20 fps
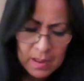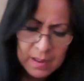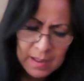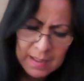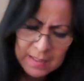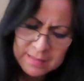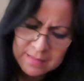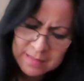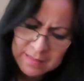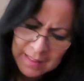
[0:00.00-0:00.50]

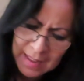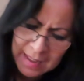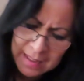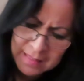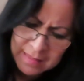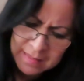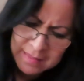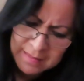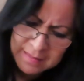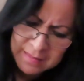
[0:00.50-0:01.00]
it's
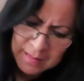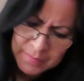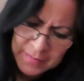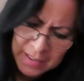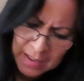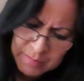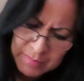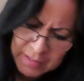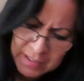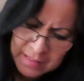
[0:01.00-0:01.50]
like
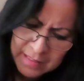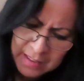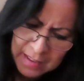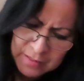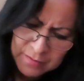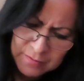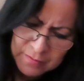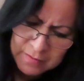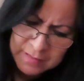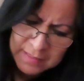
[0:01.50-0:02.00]
sometimes they
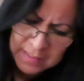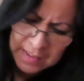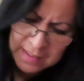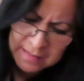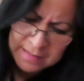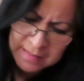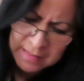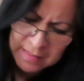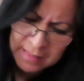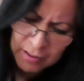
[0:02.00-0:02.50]
do say
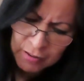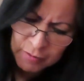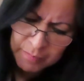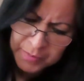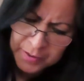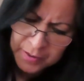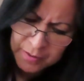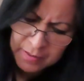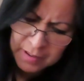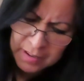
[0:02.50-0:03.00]
it's
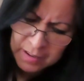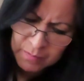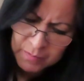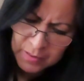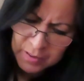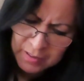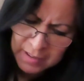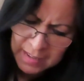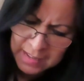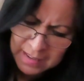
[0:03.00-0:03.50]
therapeutic
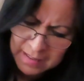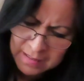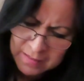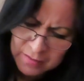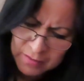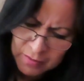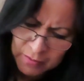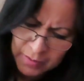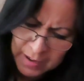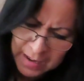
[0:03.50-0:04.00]
when you get
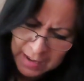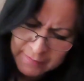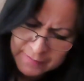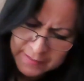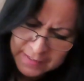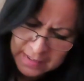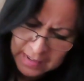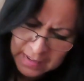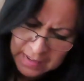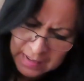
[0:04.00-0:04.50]
into
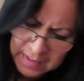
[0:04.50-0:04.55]
crafts.